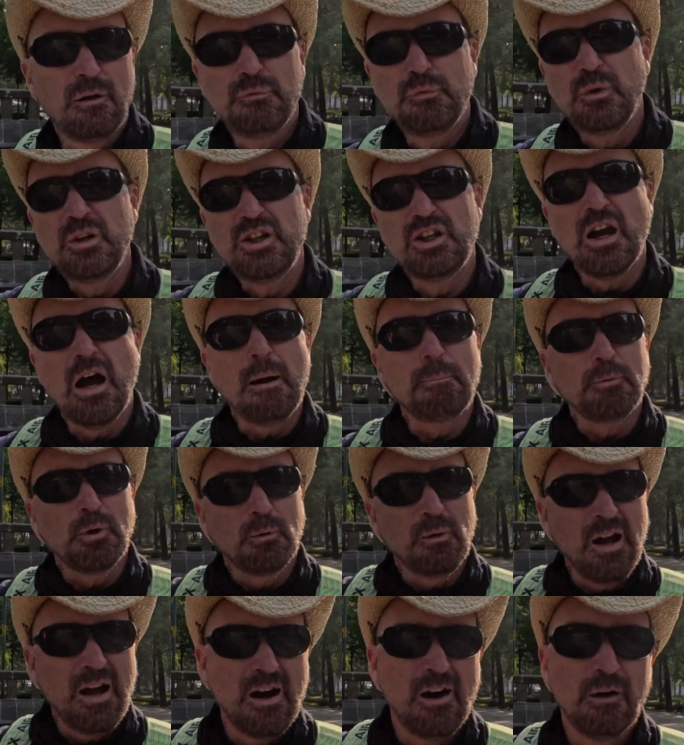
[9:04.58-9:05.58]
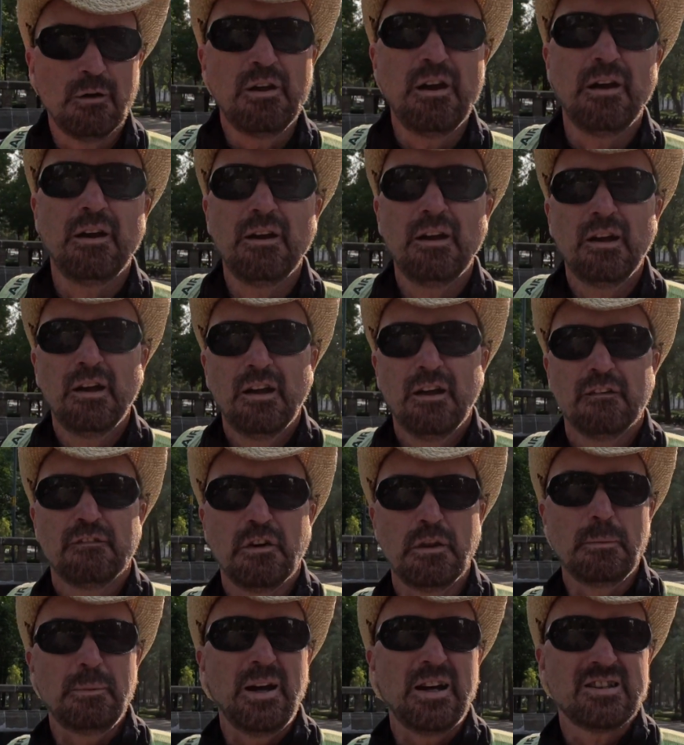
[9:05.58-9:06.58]
if we shopped around
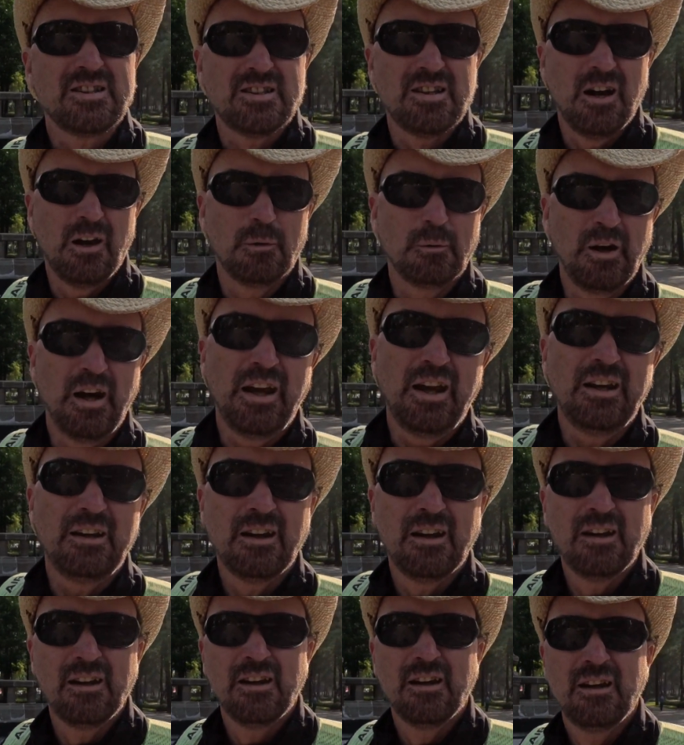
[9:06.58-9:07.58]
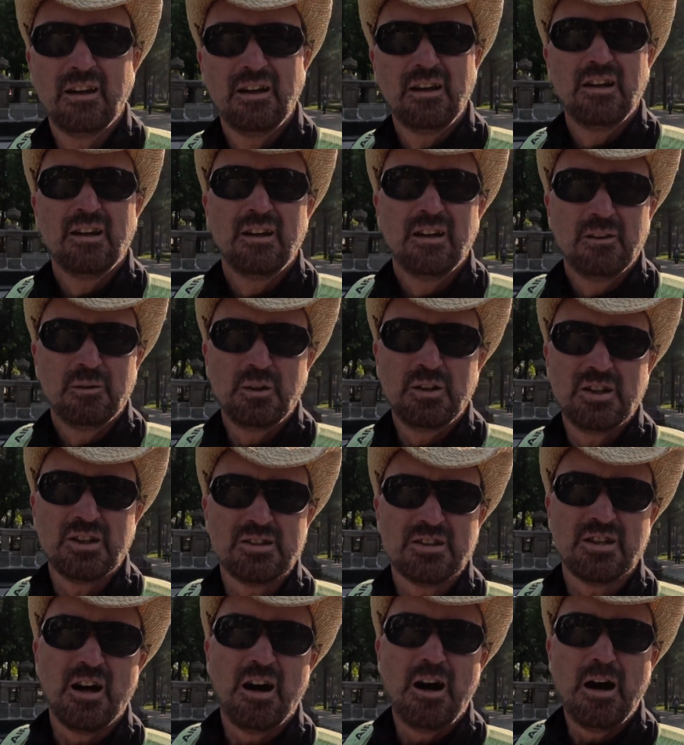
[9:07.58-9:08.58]
for the best sell rate, which
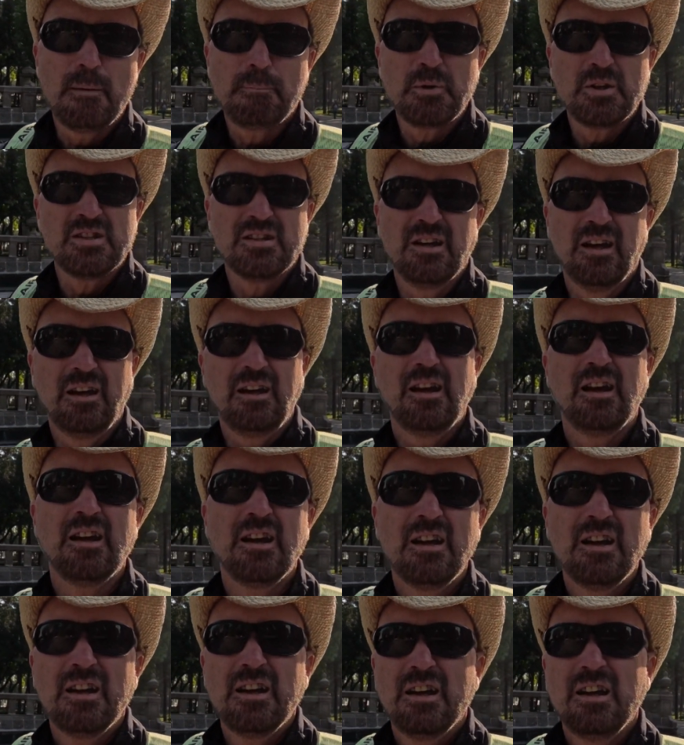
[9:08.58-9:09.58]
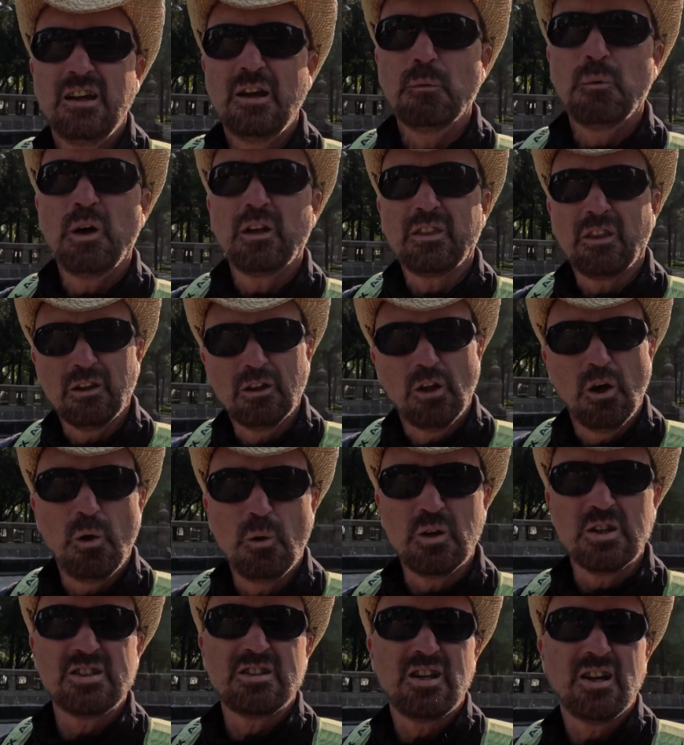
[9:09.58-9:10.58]
is the opposite, you want the
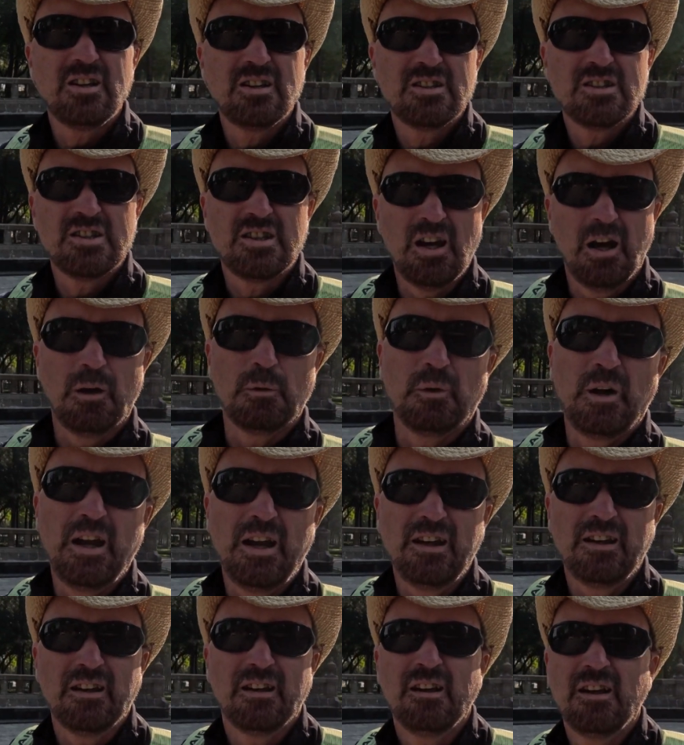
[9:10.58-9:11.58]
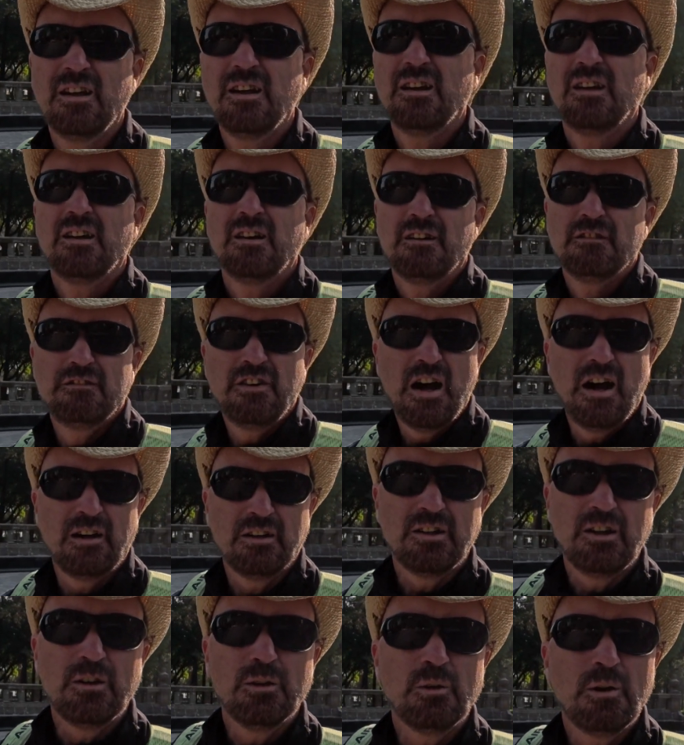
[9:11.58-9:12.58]
lowest sell rate
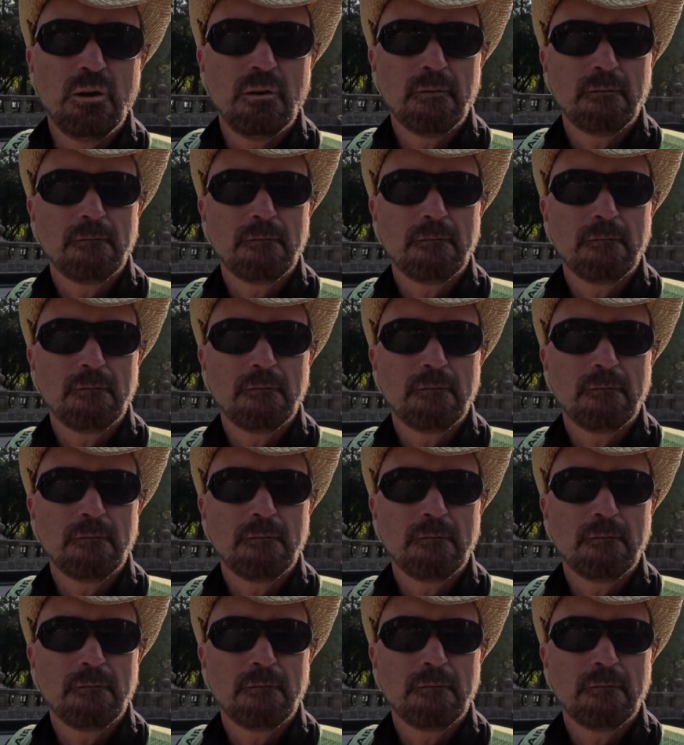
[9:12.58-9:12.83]
value.